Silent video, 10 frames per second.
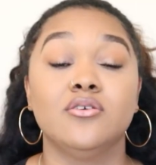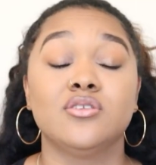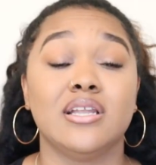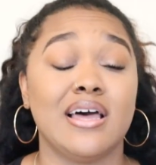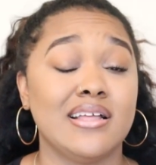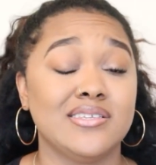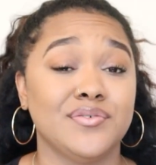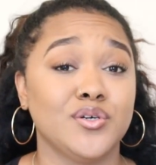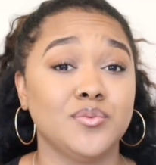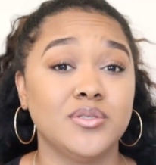there's lots
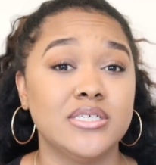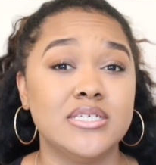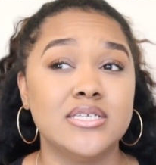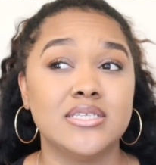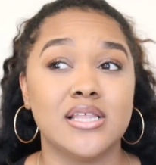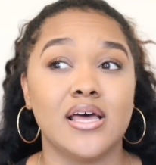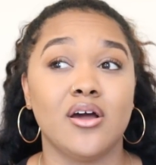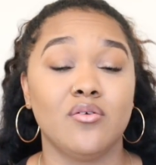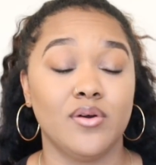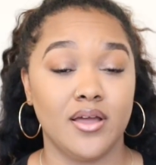of herbal teas that
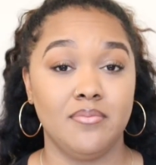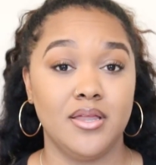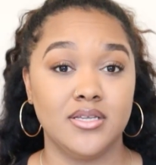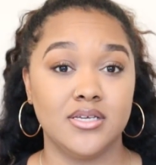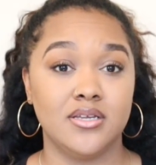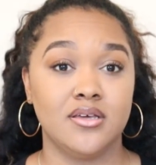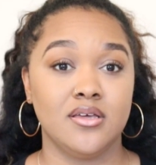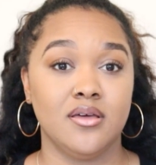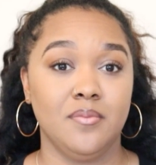are recommended,